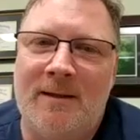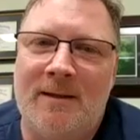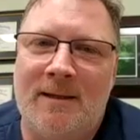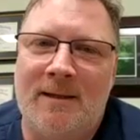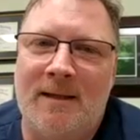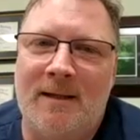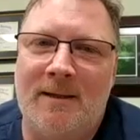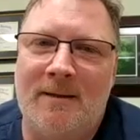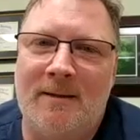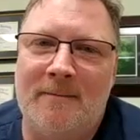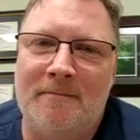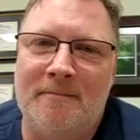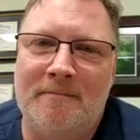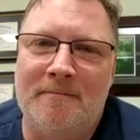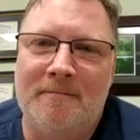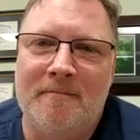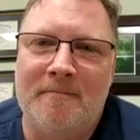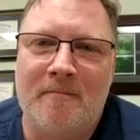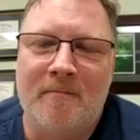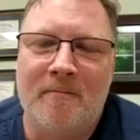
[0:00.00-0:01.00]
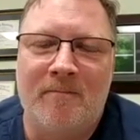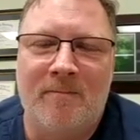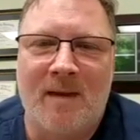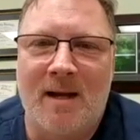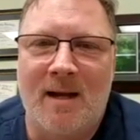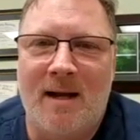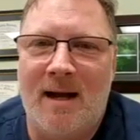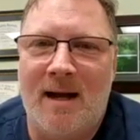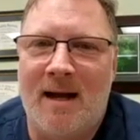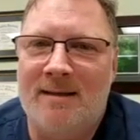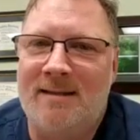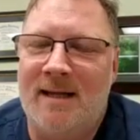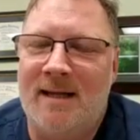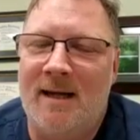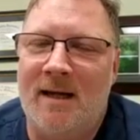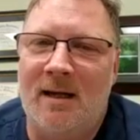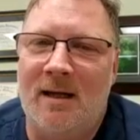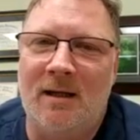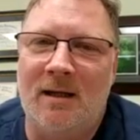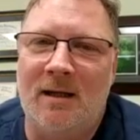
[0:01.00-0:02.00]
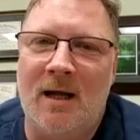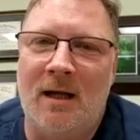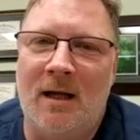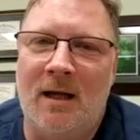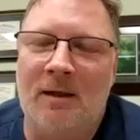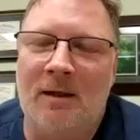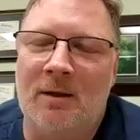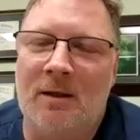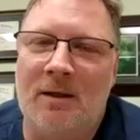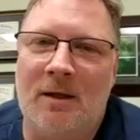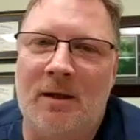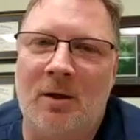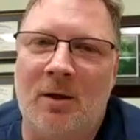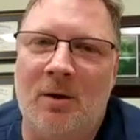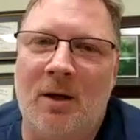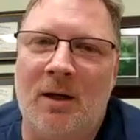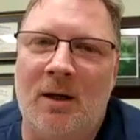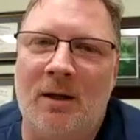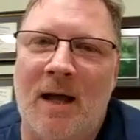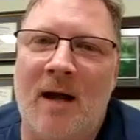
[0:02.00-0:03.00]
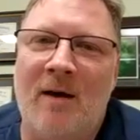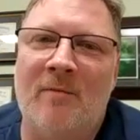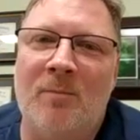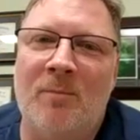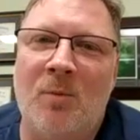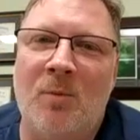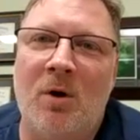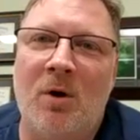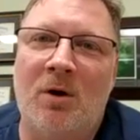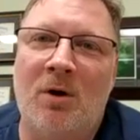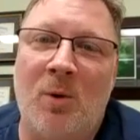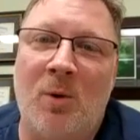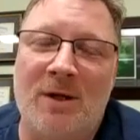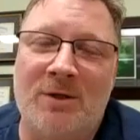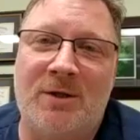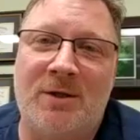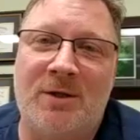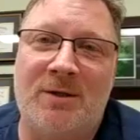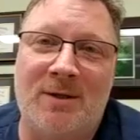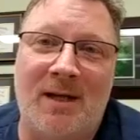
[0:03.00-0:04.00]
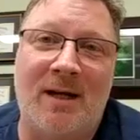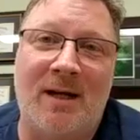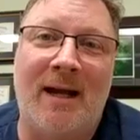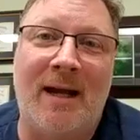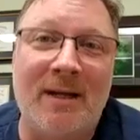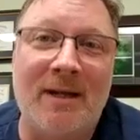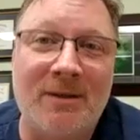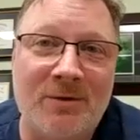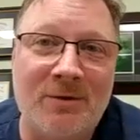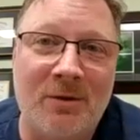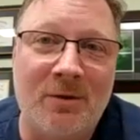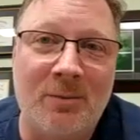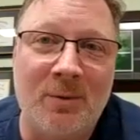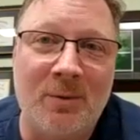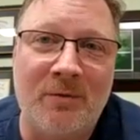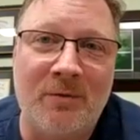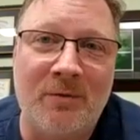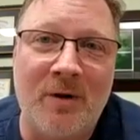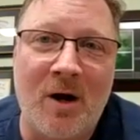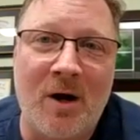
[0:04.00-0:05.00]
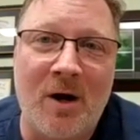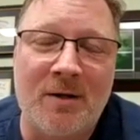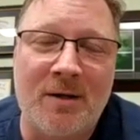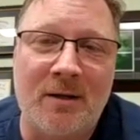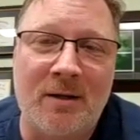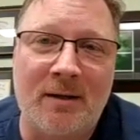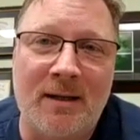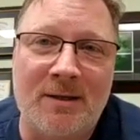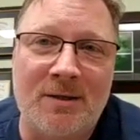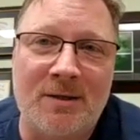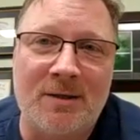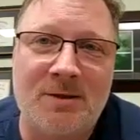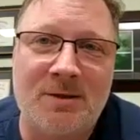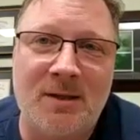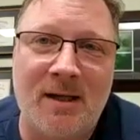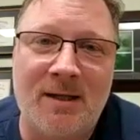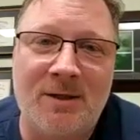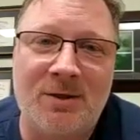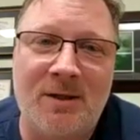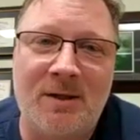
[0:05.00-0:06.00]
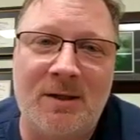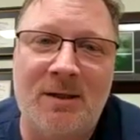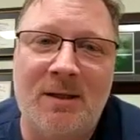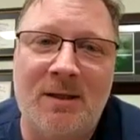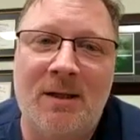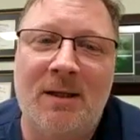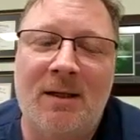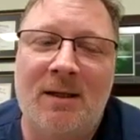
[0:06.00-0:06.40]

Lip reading: I'd say, a lot of more questions unanswered with regard to the legislation.